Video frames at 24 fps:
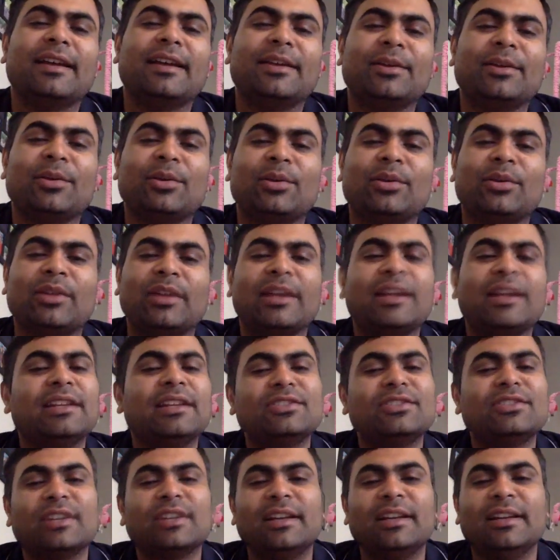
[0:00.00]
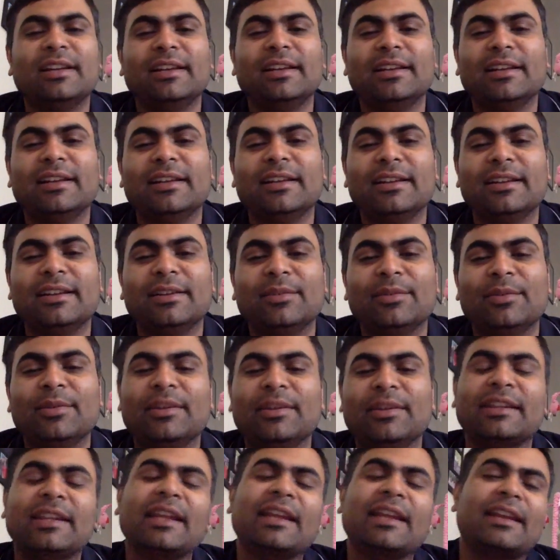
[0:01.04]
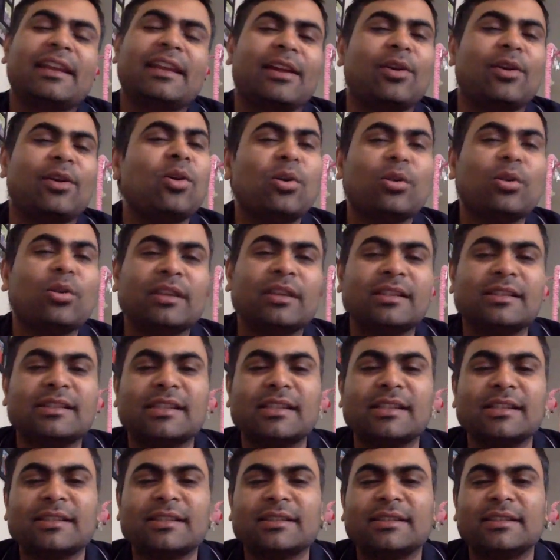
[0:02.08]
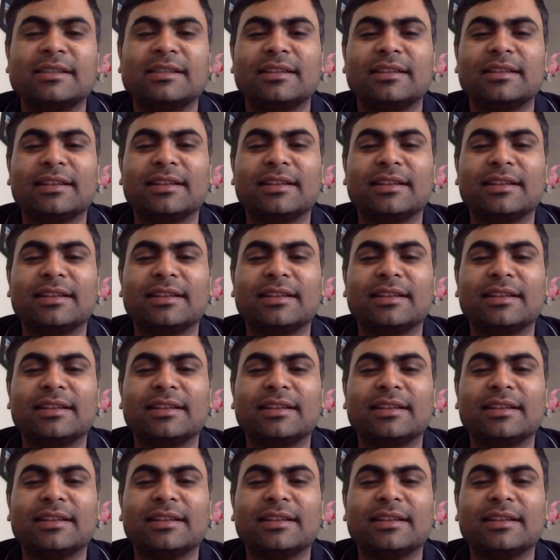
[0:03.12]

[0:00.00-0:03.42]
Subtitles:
the initial we think like oh, this is